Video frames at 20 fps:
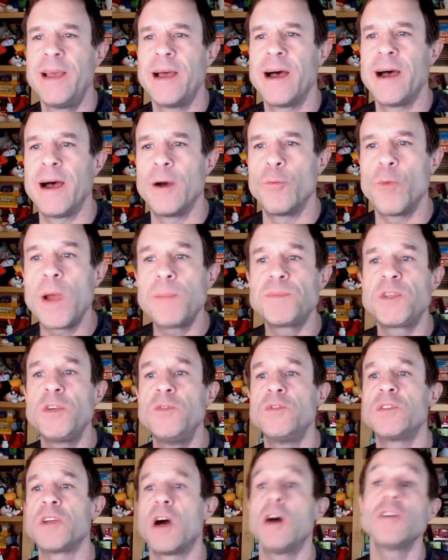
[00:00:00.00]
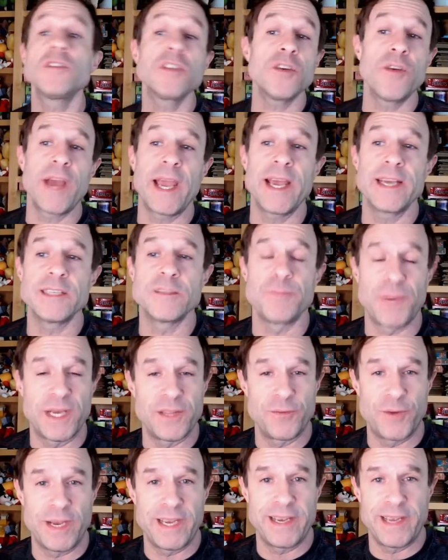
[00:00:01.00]
Uh, Webtoons also has,
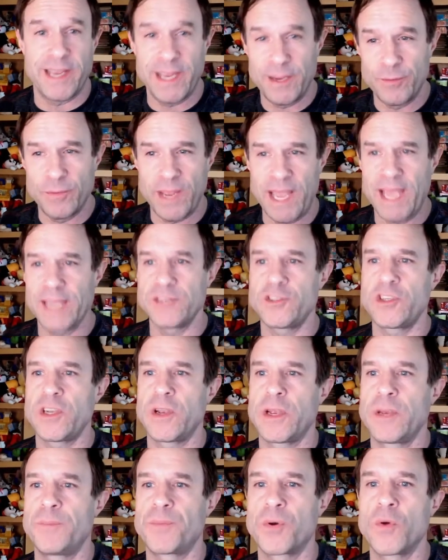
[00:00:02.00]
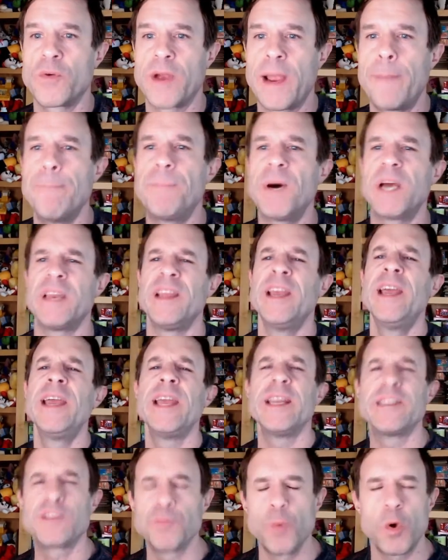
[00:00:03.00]
by the way, a ad sharing program, but
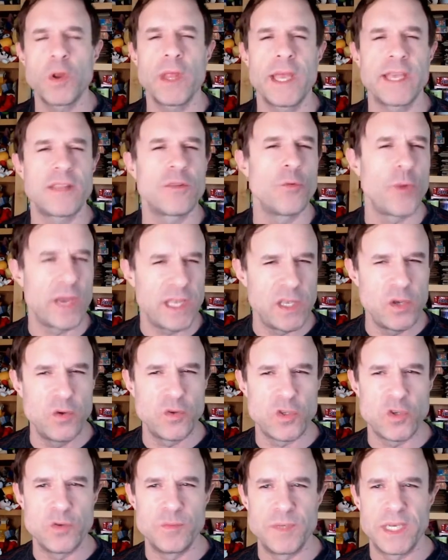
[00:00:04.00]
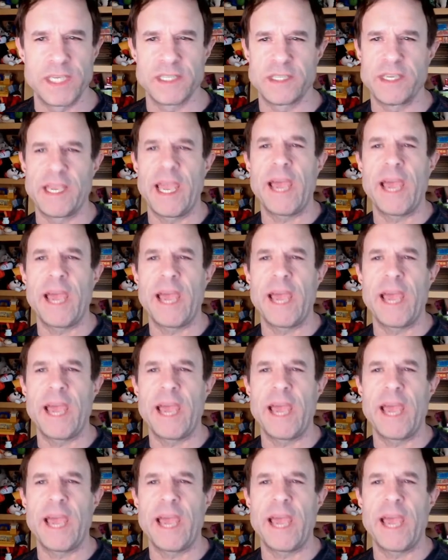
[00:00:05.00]
it's more like the way YouTube does it.